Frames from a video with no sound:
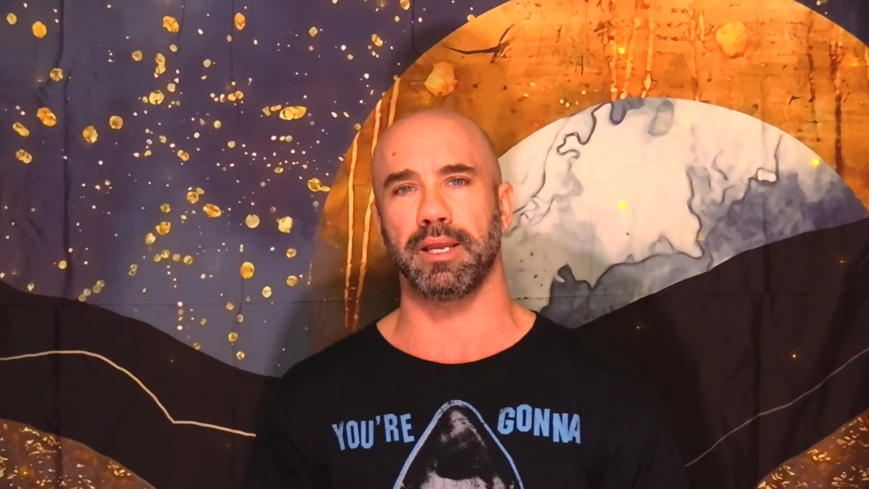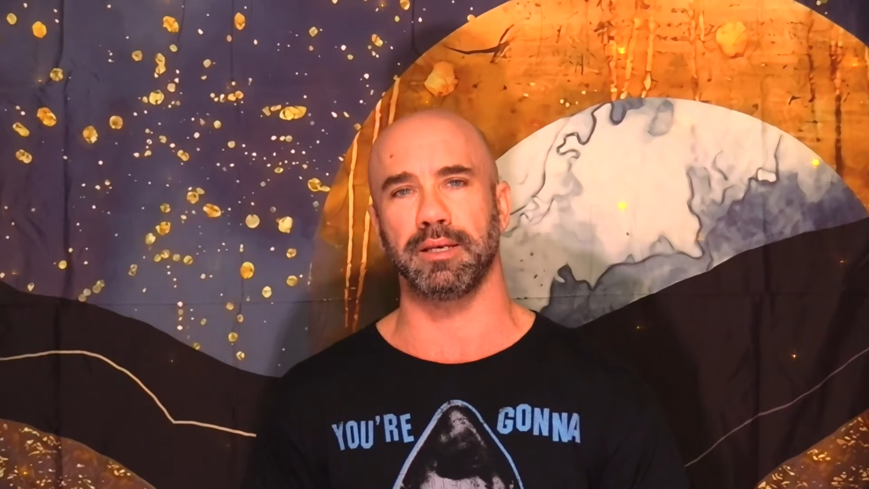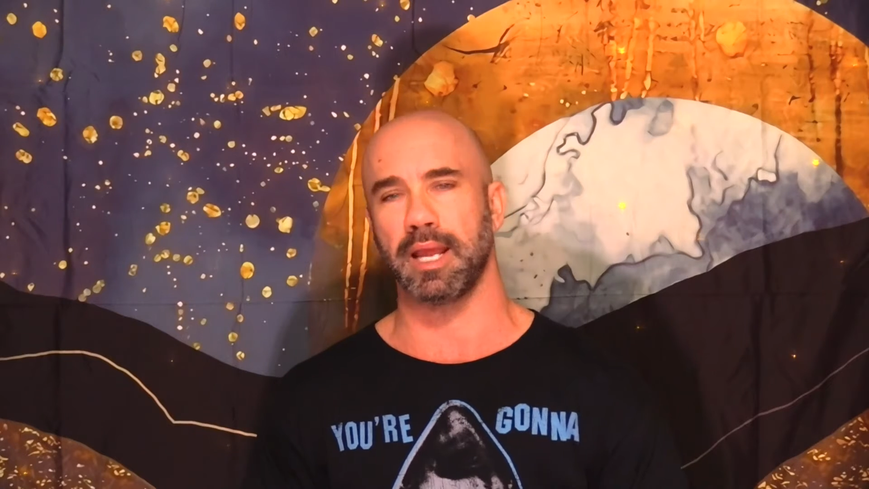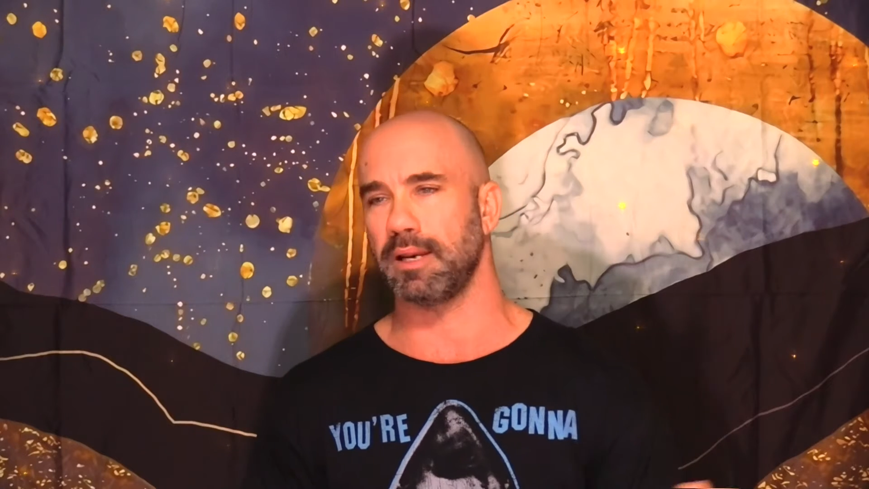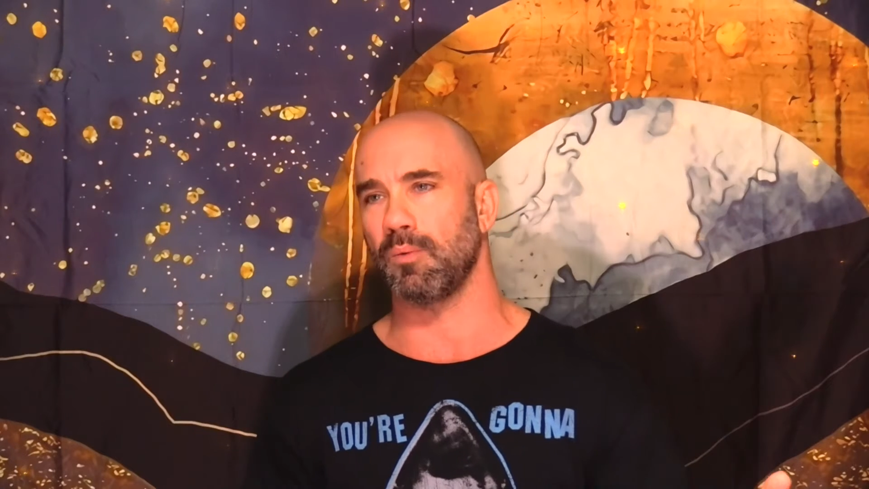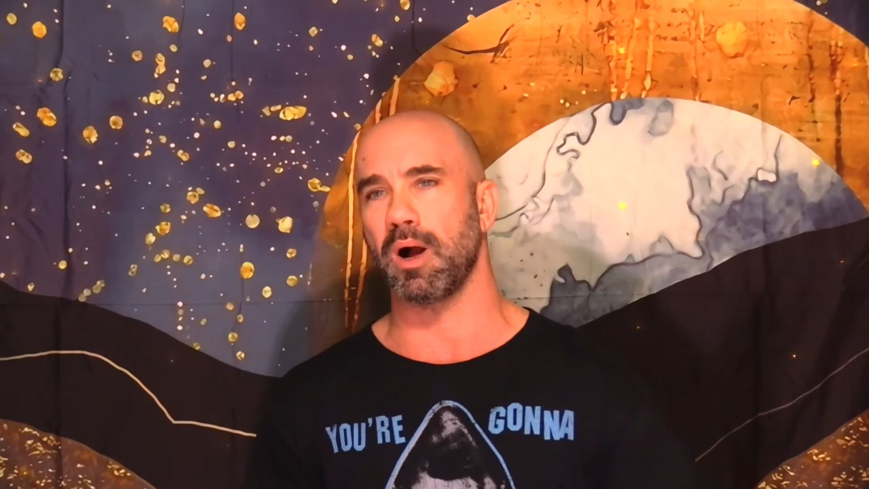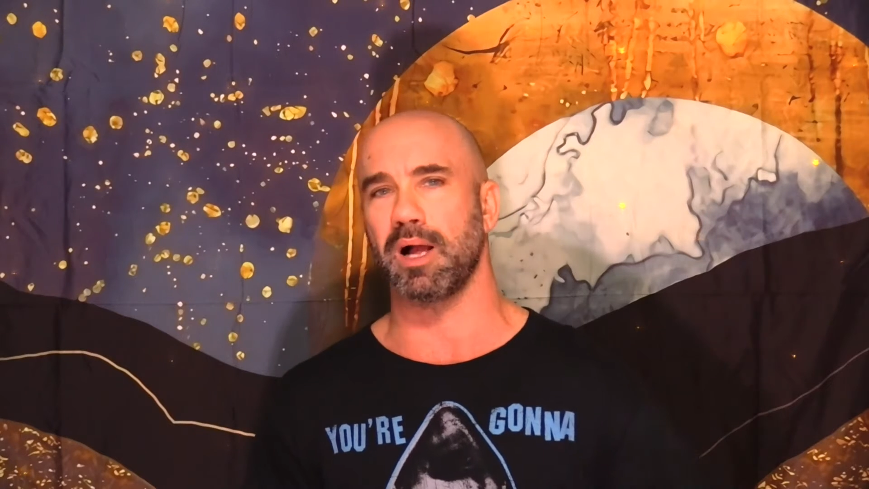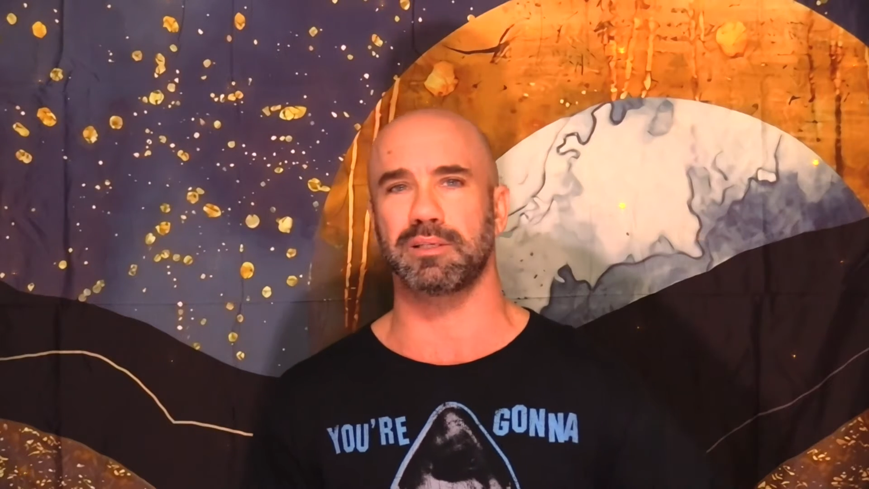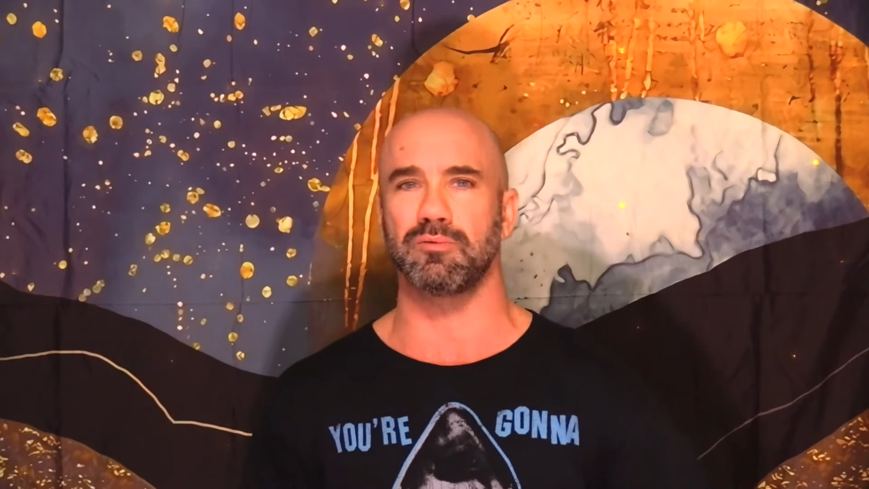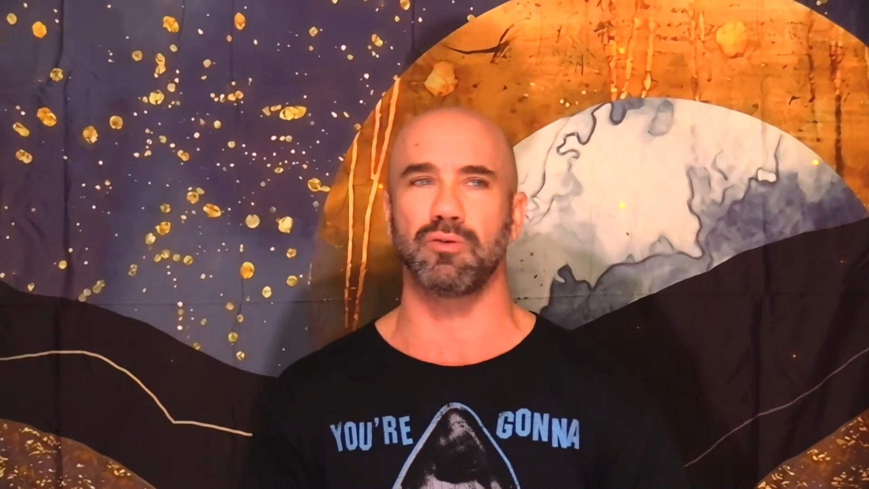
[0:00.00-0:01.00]
and
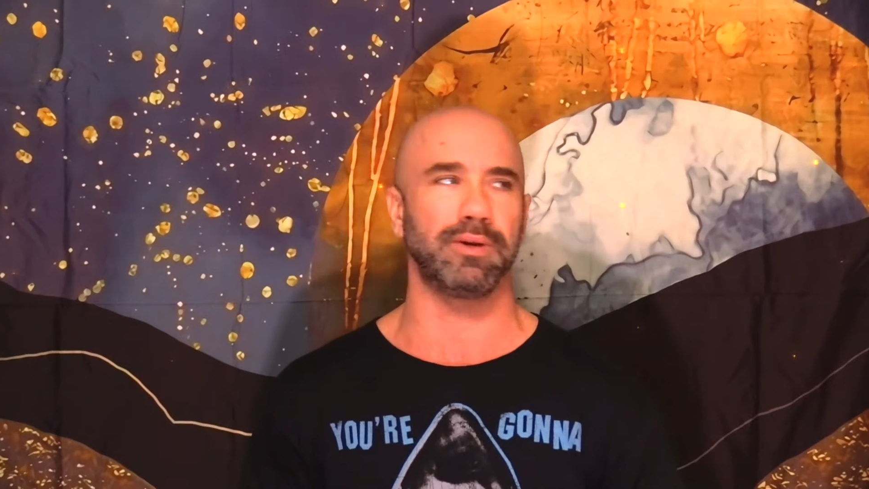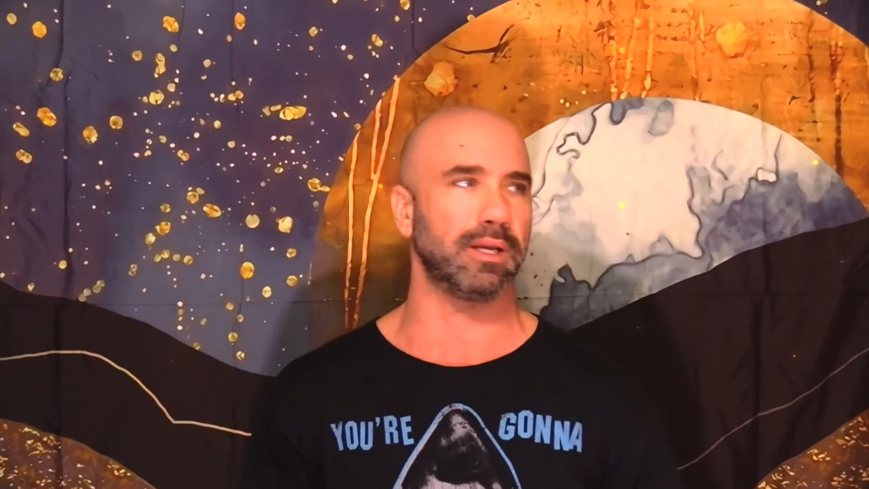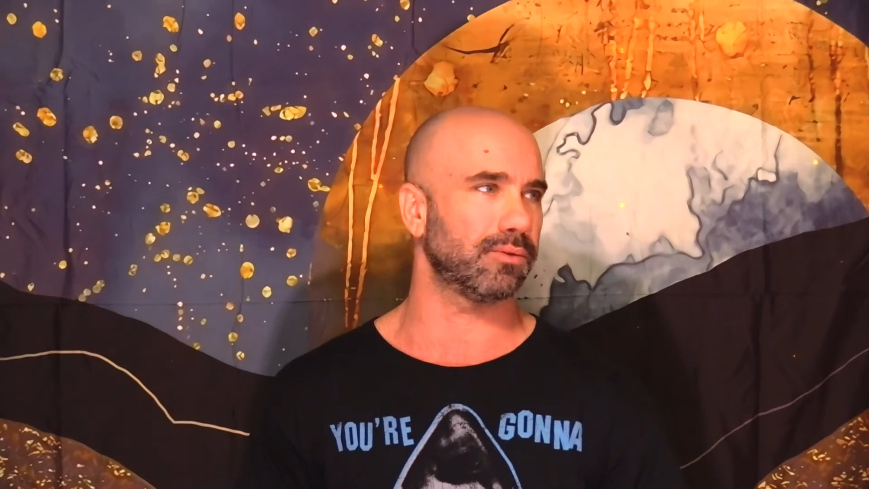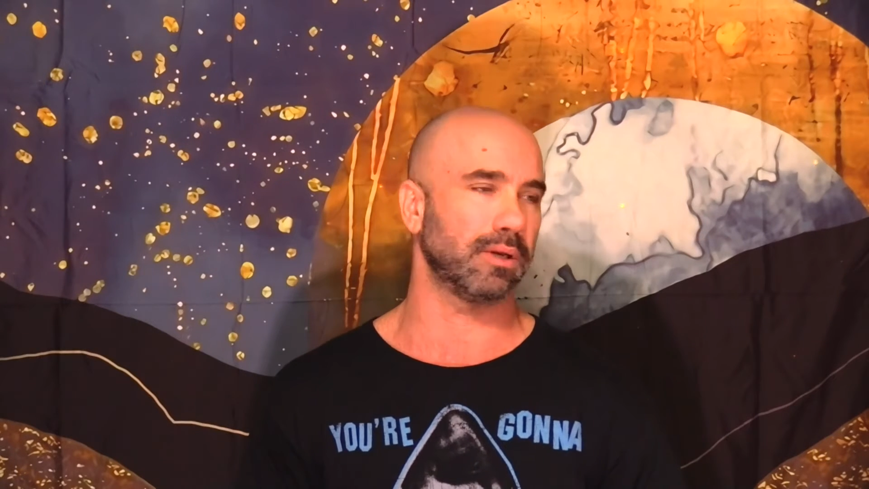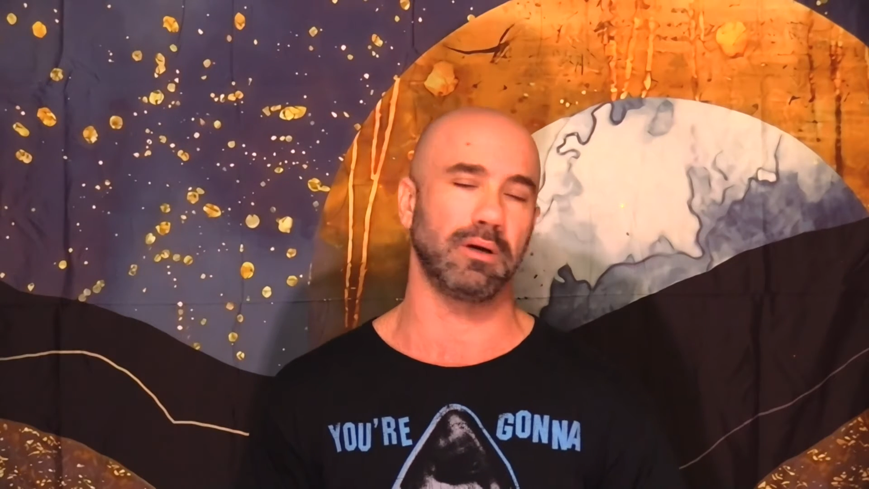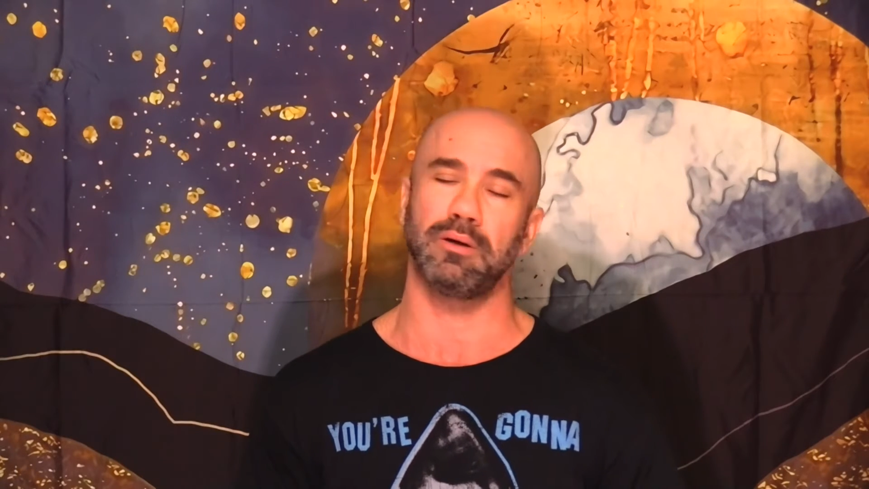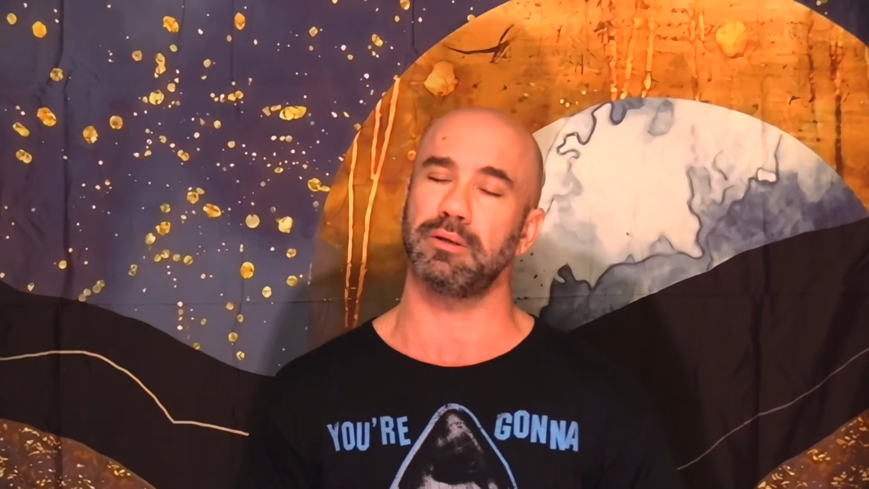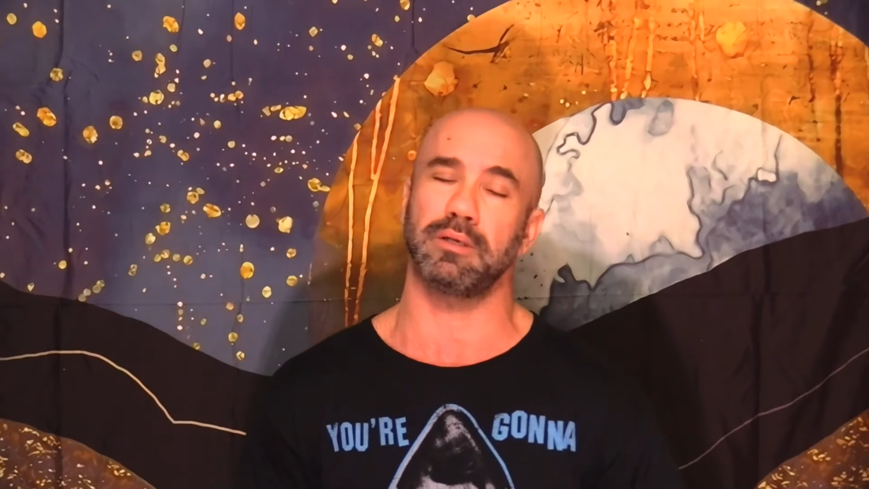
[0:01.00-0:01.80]
watch a movie until,